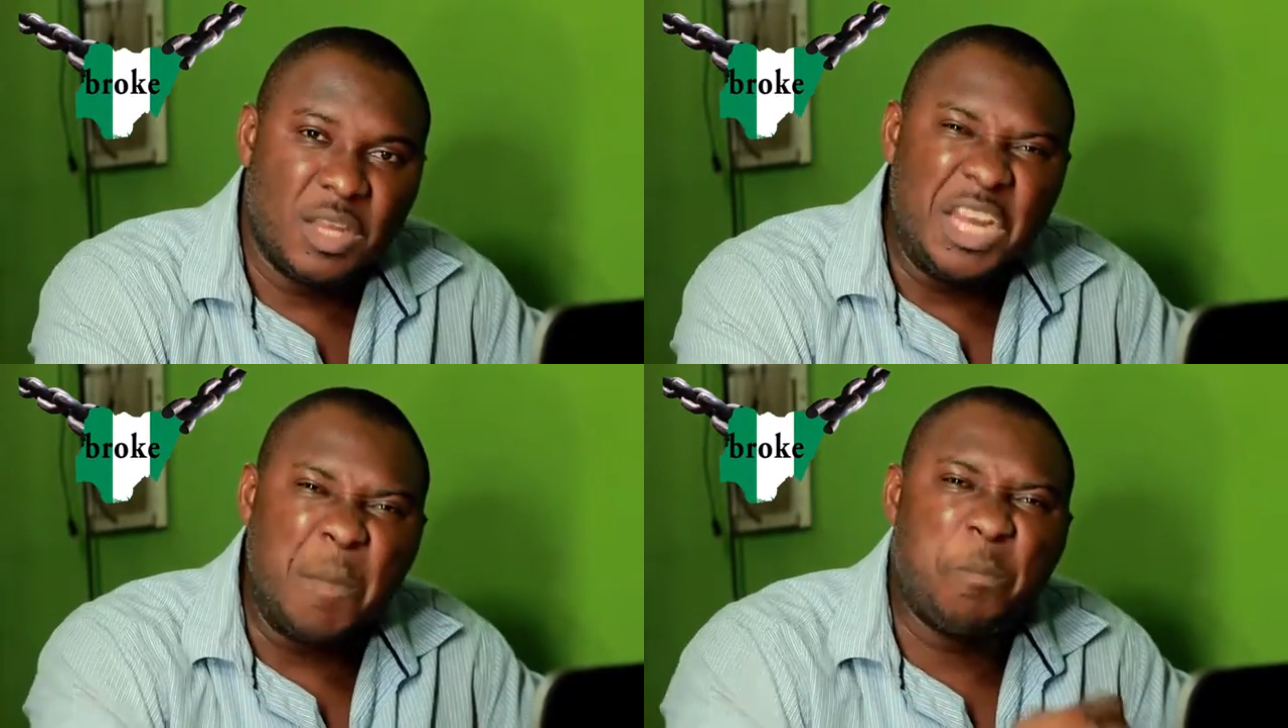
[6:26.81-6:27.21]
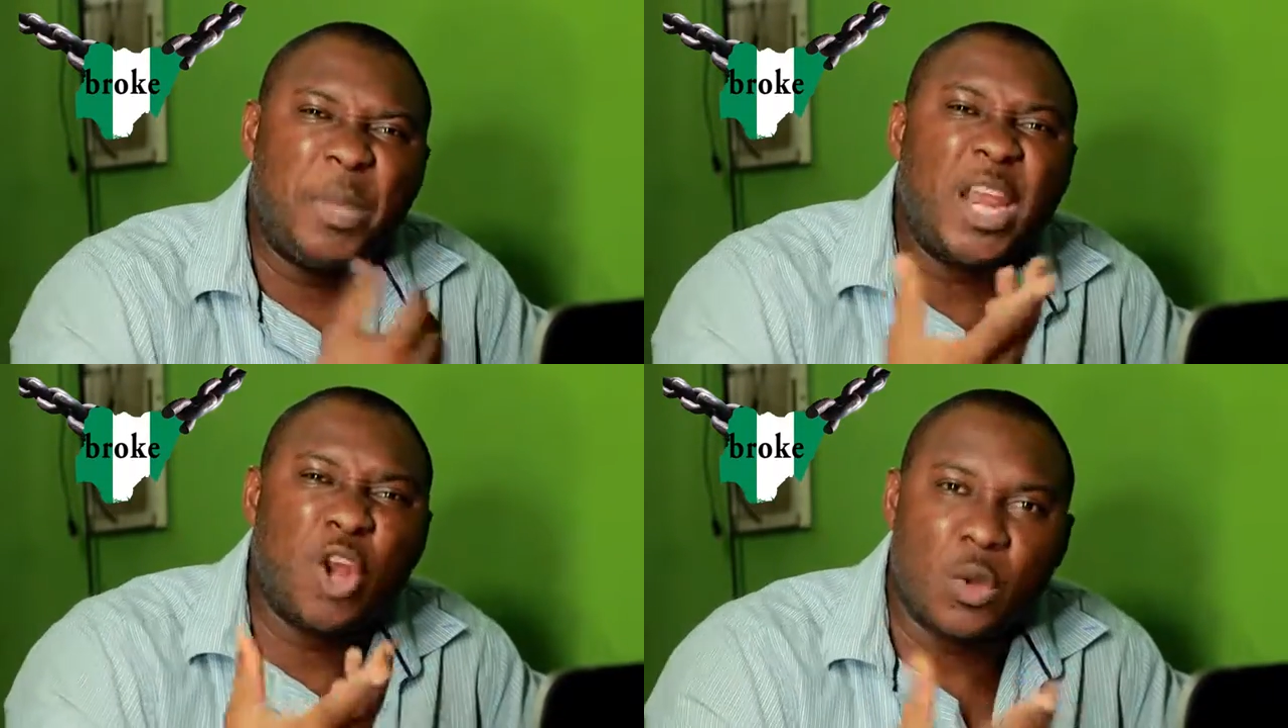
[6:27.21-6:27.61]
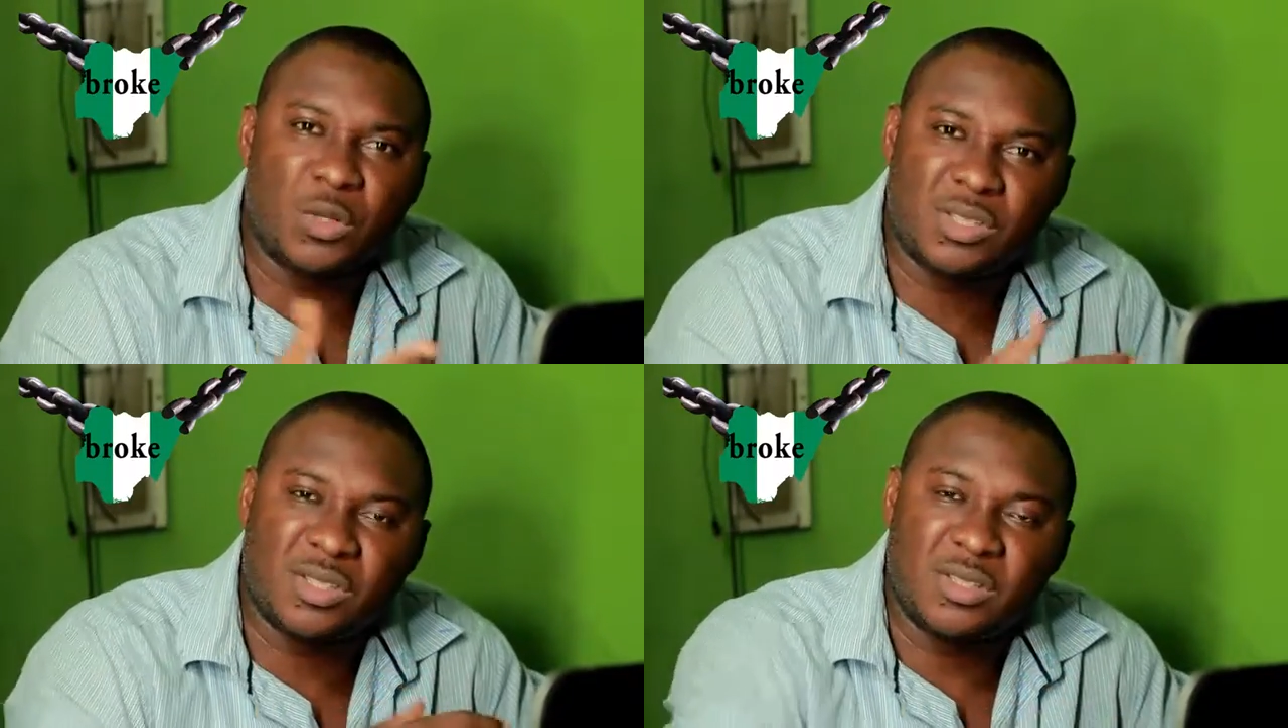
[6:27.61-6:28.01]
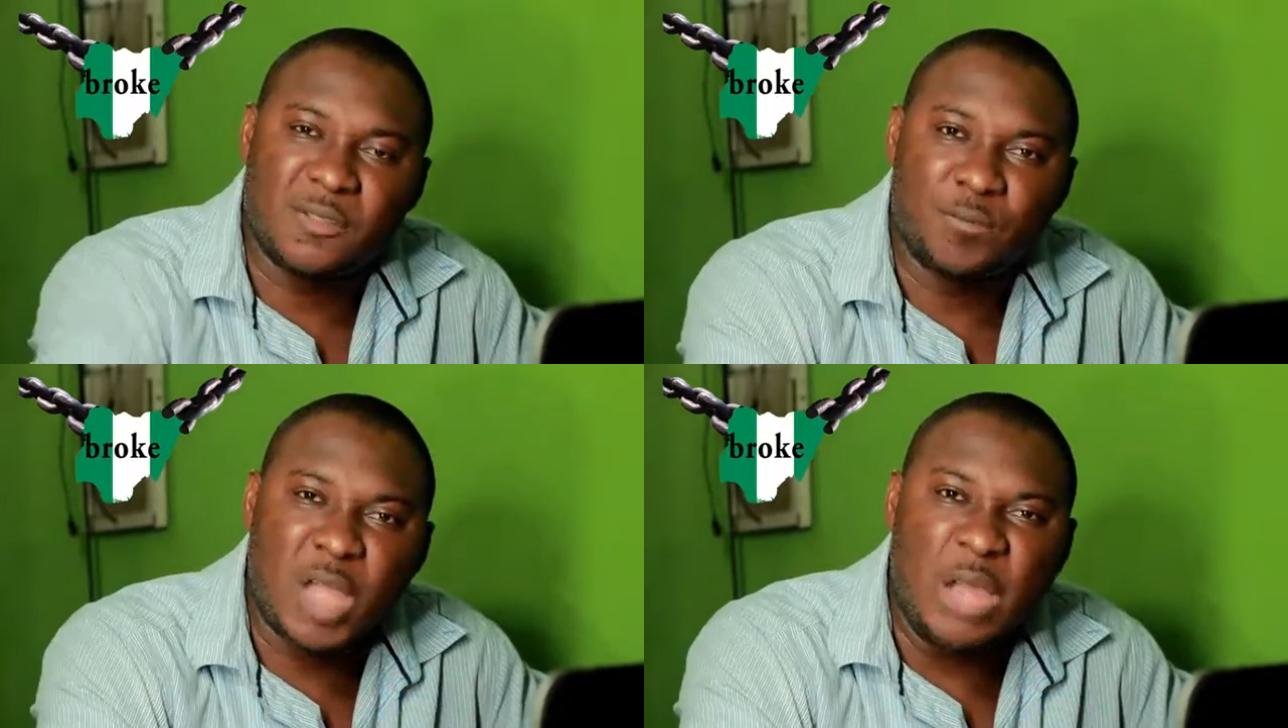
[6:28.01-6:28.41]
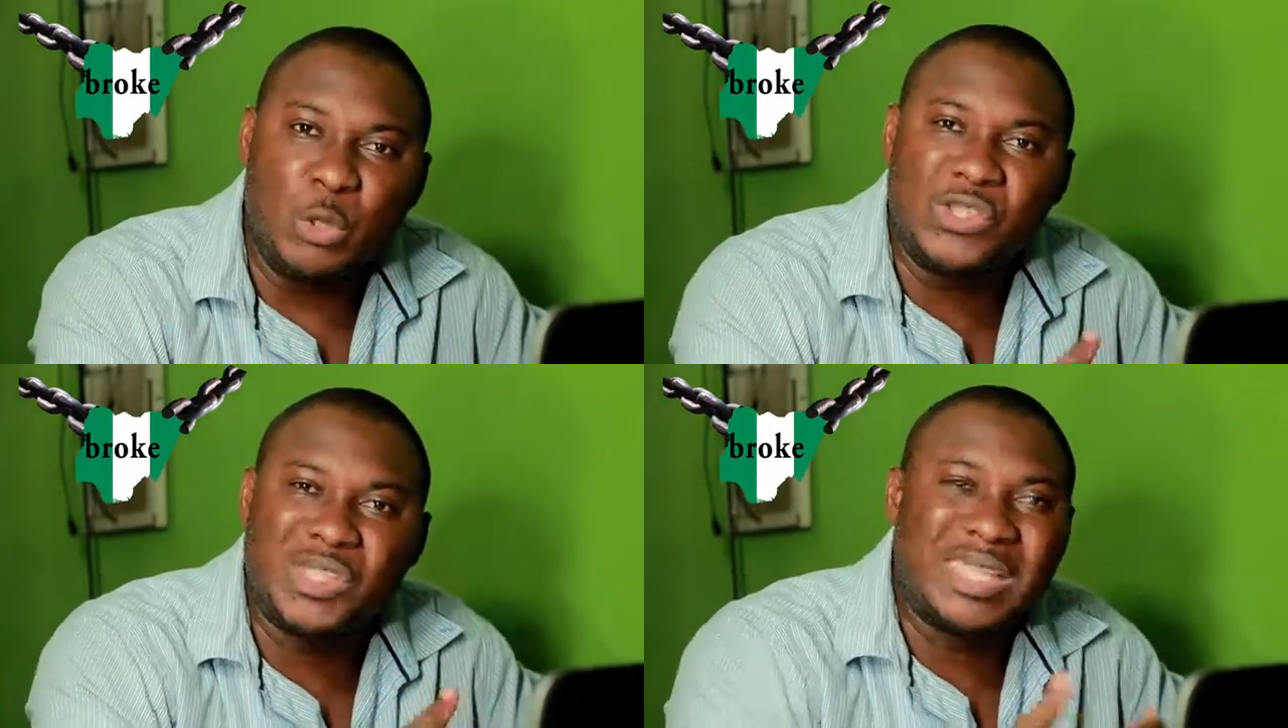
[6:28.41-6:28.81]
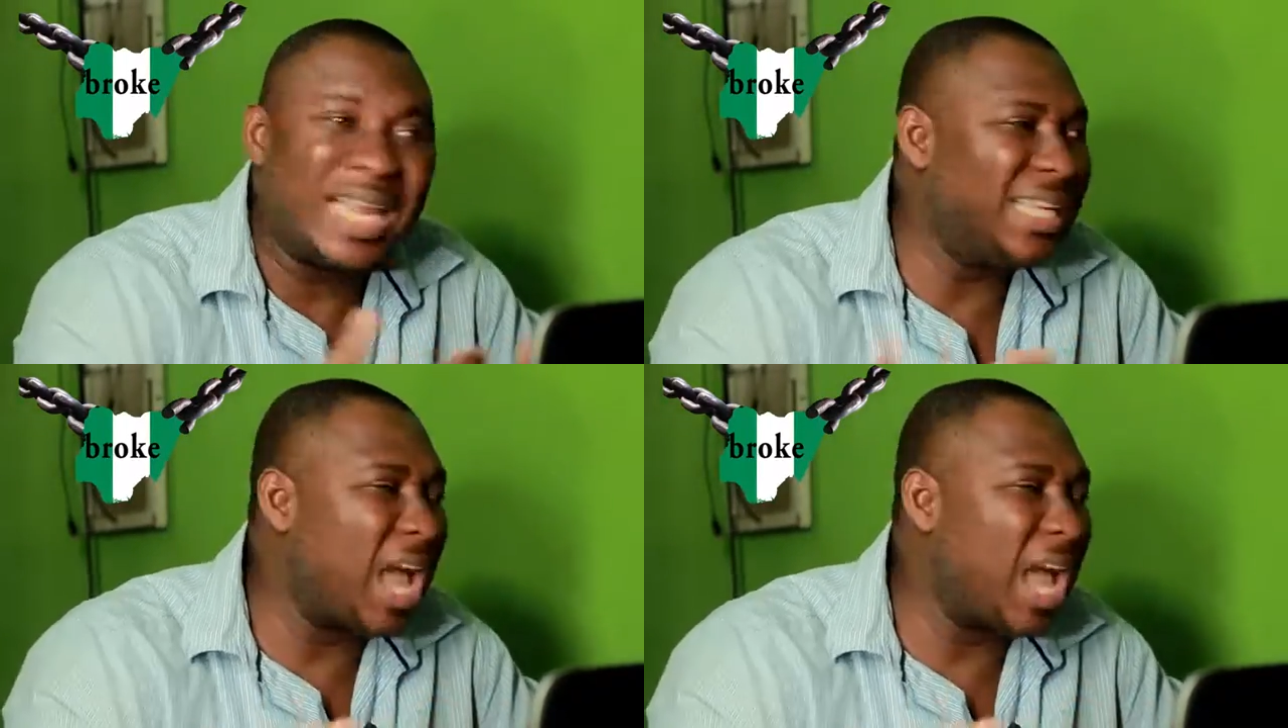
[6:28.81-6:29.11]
in the peanuts, and you sing